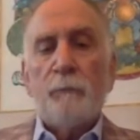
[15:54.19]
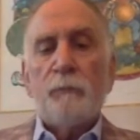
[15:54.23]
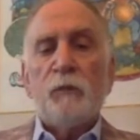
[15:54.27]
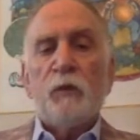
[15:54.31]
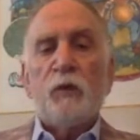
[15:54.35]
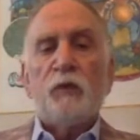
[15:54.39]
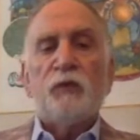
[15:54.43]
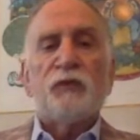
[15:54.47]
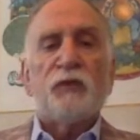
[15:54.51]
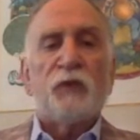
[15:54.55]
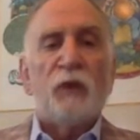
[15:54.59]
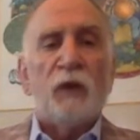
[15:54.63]

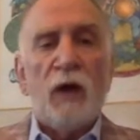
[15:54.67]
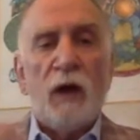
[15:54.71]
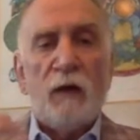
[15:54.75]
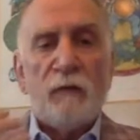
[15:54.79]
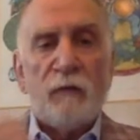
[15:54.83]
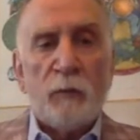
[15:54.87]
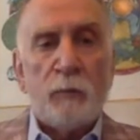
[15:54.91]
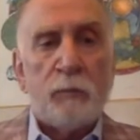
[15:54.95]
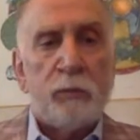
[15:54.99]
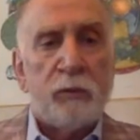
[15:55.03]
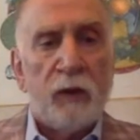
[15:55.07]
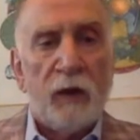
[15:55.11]
you still
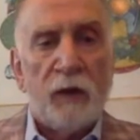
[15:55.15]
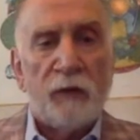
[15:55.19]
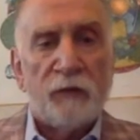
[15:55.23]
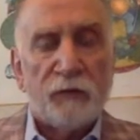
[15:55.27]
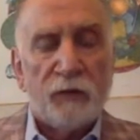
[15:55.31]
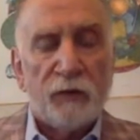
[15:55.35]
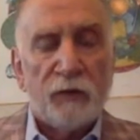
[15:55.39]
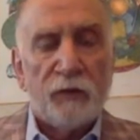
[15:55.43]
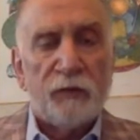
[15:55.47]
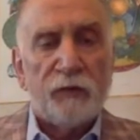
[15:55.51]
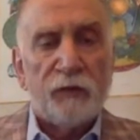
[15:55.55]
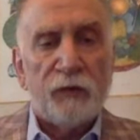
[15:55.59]
have a
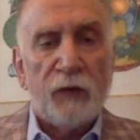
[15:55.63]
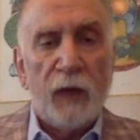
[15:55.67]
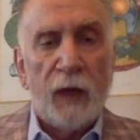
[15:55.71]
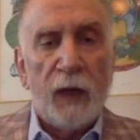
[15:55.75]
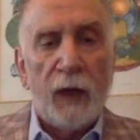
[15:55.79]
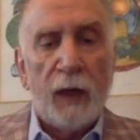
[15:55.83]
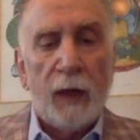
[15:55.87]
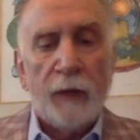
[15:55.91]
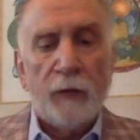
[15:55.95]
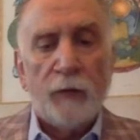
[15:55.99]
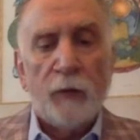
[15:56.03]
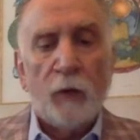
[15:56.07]
presence.
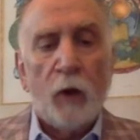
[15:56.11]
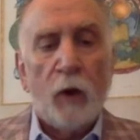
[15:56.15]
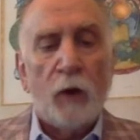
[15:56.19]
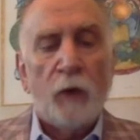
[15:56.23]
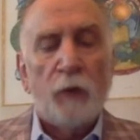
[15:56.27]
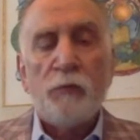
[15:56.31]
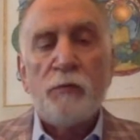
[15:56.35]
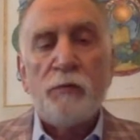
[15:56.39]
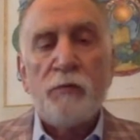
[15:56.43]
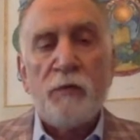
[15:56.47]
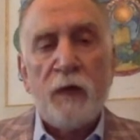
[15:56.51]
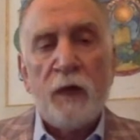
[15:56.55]
And
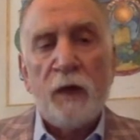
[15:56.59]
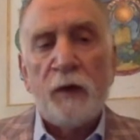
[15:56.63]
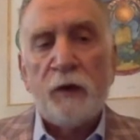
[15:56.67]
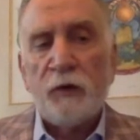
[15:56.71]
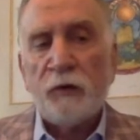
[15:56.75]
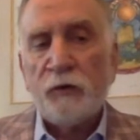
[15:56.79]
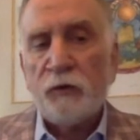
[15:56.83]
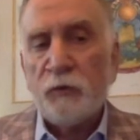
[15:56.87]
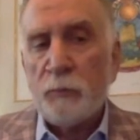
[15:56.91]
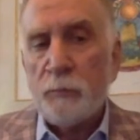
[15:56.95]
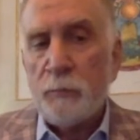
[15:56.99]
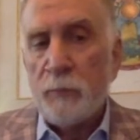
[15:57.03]
are you there
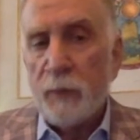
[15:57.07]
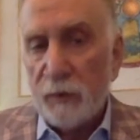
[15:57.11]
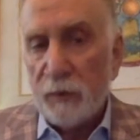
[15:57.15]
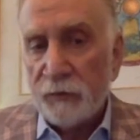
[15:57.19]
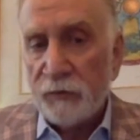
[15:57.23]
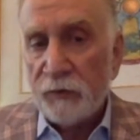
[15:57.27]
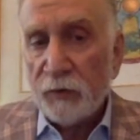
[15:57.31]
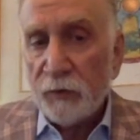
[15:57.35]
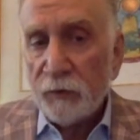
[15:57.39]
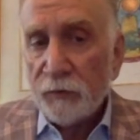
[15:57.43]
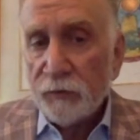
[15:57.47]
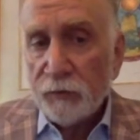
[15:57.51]
to do
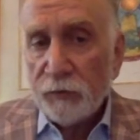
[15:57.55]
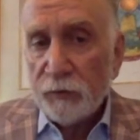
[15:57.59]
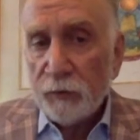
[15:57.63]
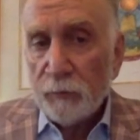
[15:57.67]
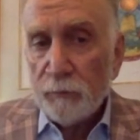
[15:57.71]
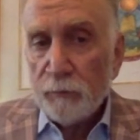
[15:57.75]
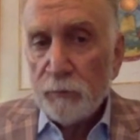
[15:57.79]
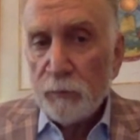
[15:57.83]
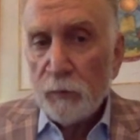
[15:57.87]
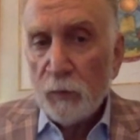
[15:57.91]
business?